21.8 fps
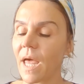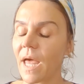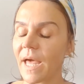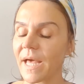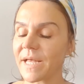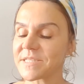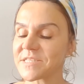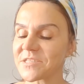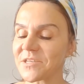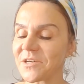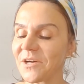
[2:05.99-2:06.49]

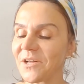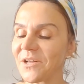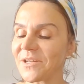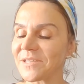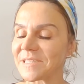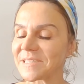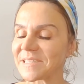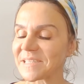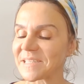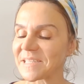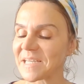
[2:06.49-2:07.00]
It's
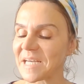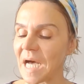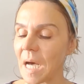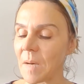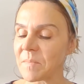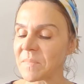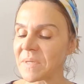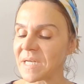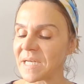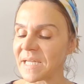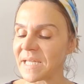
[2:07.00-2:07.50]
called
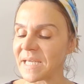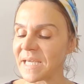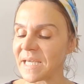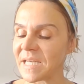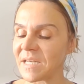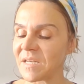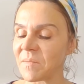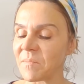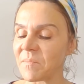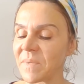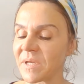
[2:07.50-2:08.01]
Come
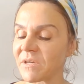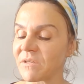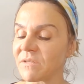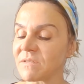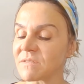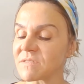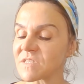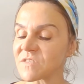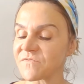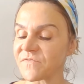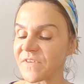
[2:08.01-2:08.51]
Clean
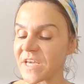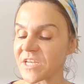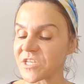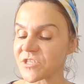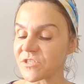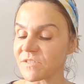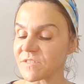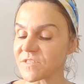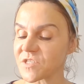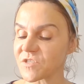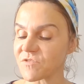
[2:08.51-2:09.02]
Minerals
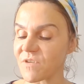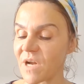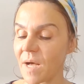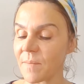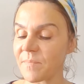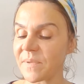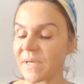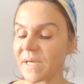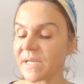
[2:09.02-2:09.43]
Facial Scrub.